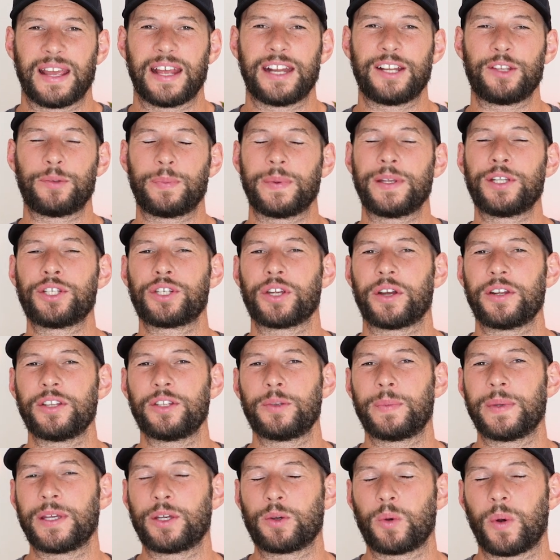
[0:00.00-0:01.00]
It has been shown
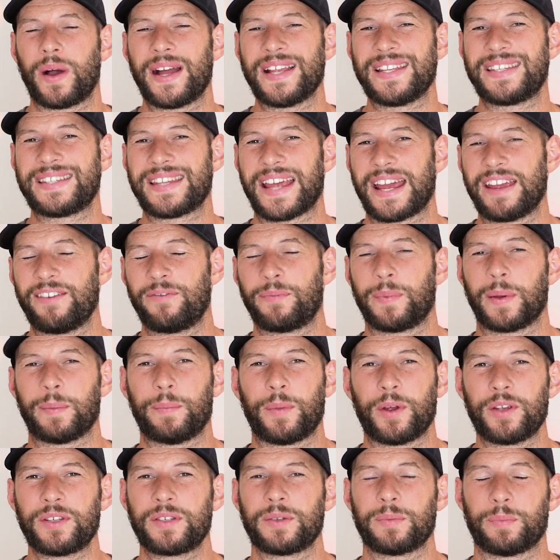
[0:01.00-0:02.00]
to be quite safe, but
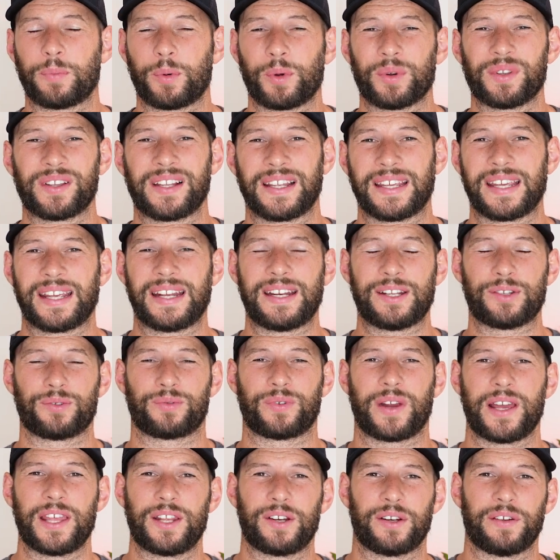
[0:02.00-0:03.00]
most importantly, it is
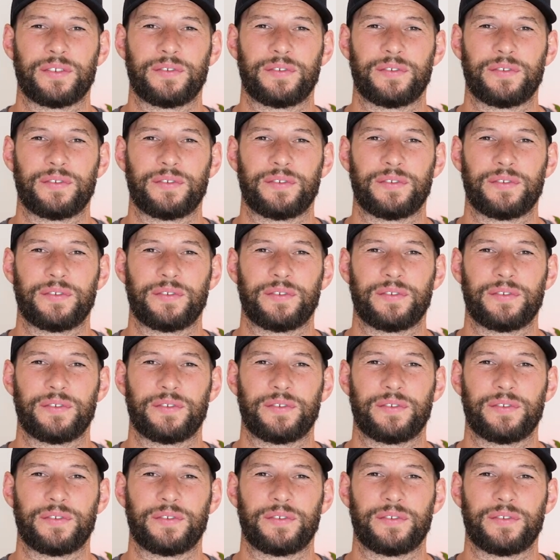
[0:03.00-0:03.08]
rather